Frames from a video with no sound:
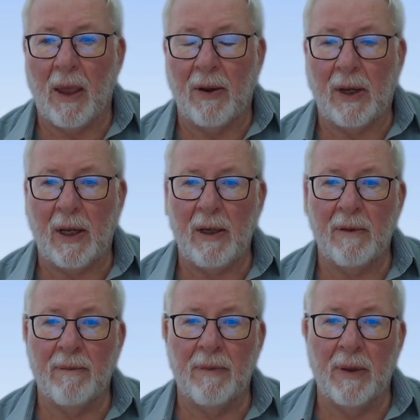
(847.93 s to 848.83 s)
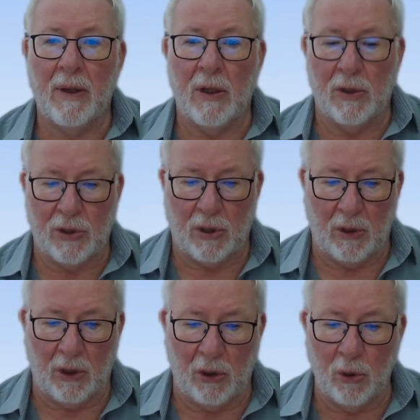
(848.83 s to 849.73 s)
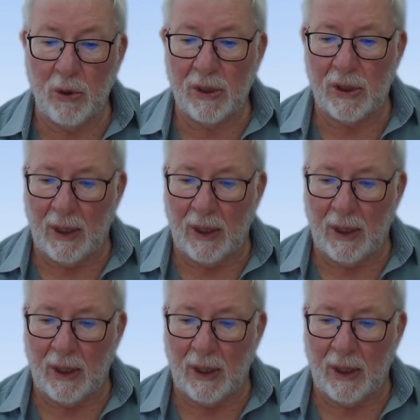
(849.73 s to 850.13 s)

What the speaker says: Okay, so you're